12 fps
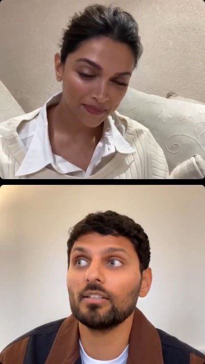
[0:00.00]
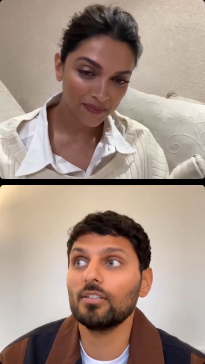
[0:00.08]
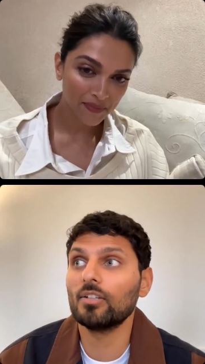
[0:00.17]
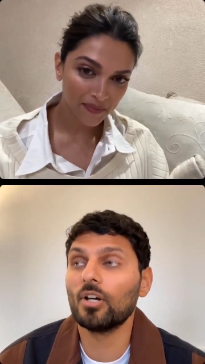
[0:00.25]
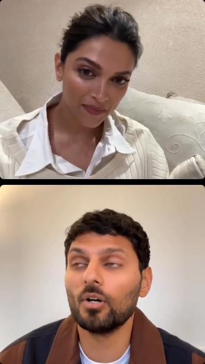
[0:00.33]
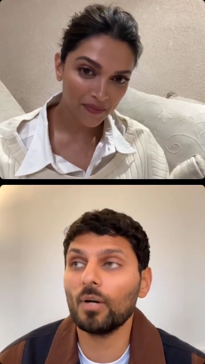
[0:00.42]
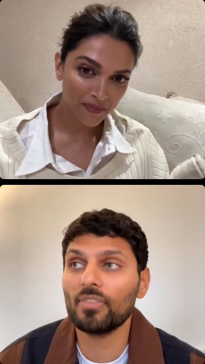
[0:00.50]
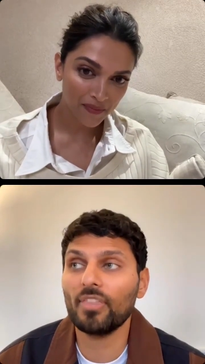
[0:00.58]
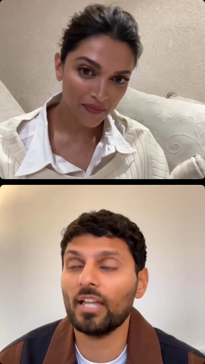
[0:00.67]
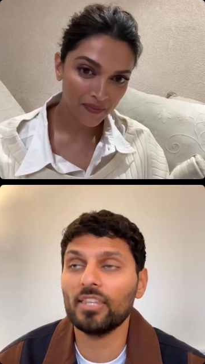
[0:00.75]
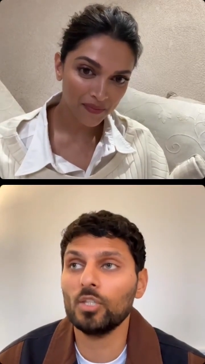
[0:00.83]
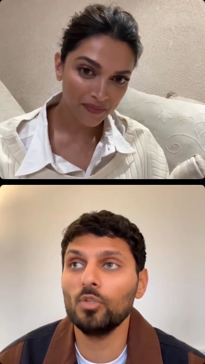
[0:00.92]
Speaker 1: you know, I,
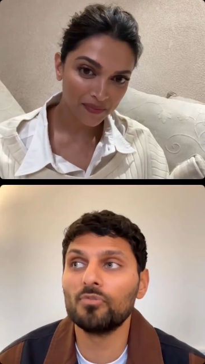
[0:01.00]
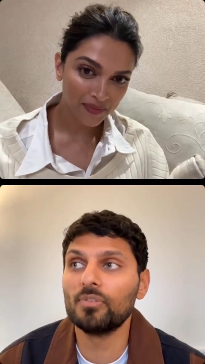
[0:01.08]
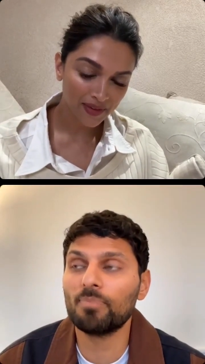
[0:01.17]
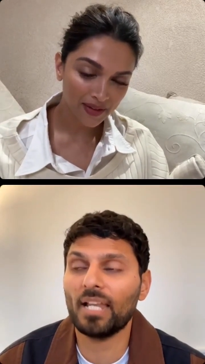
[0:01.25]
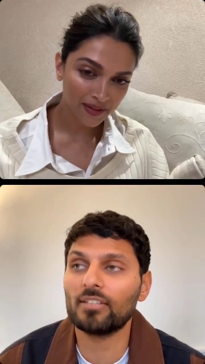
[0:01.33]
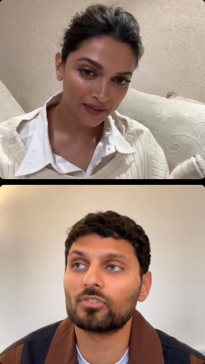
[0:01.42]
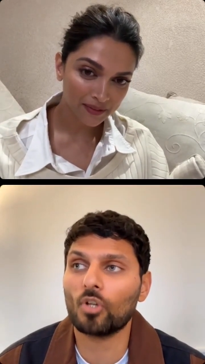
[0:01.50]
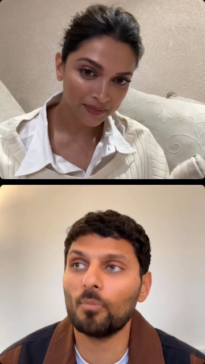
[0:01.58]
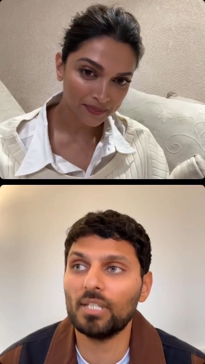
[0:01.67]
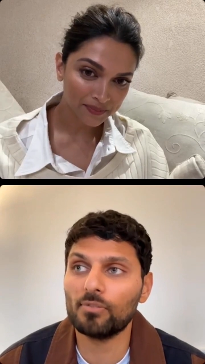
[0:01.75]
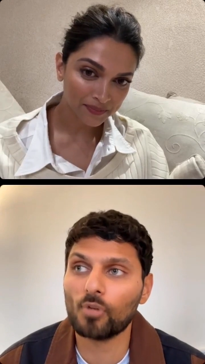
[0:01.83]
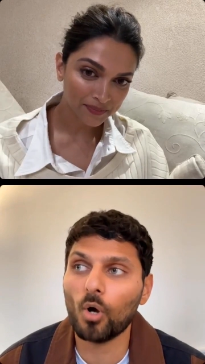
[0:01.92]
I, think you've played so
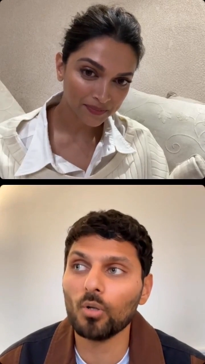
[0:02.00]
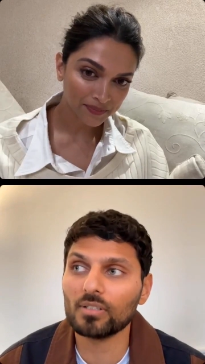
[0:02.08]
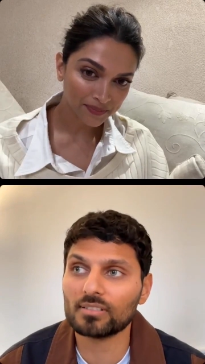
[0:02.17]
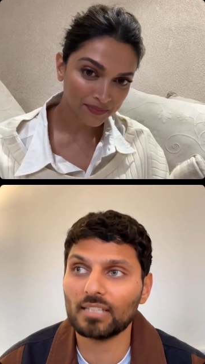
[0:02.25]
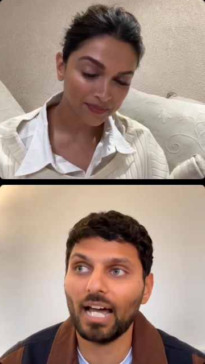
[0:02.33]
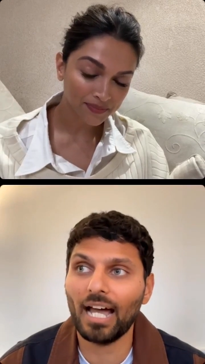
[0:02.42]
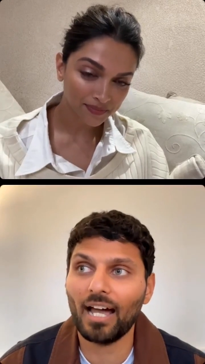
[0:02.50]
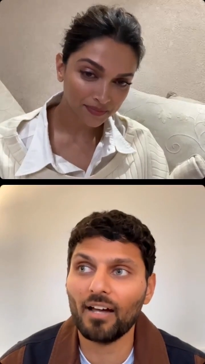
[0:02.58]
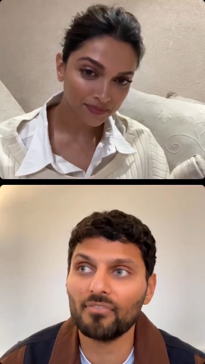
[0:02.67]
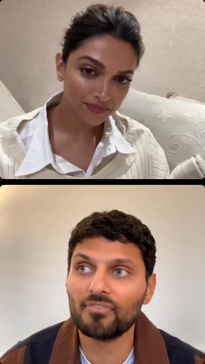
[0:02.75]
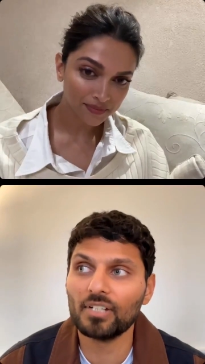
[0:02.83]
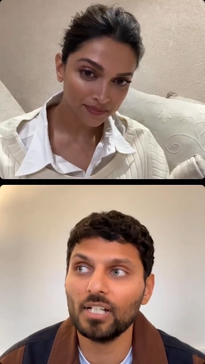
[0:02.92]
many roles that have